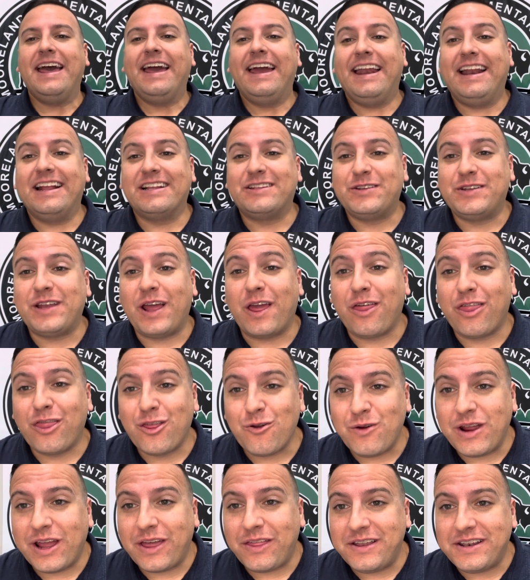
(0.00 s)
It is a day
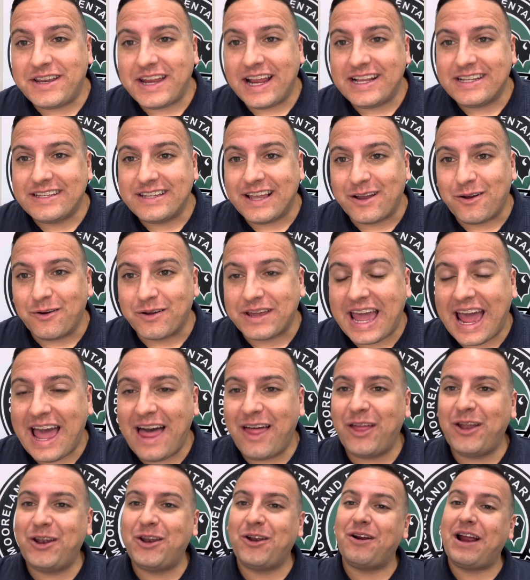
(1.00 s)
three on the day cycle
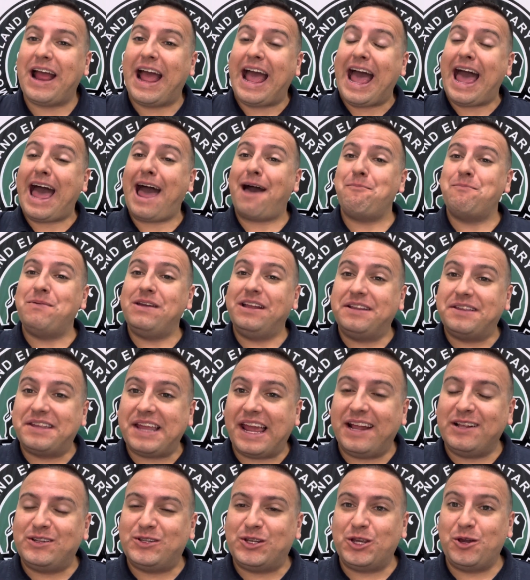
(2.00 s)
calendar. Happy
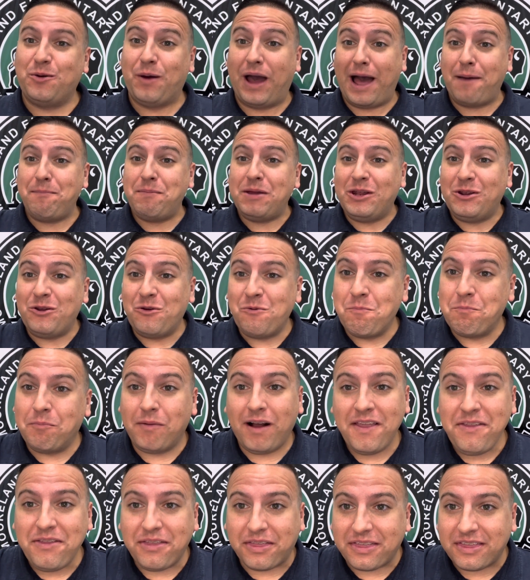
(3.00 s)
day to you. Happy new
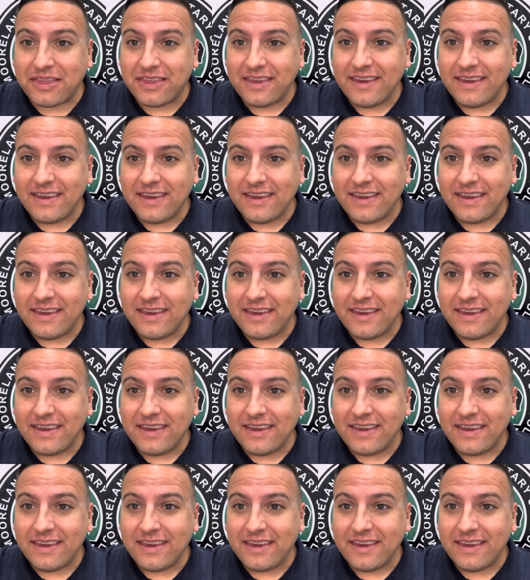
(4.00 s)
month.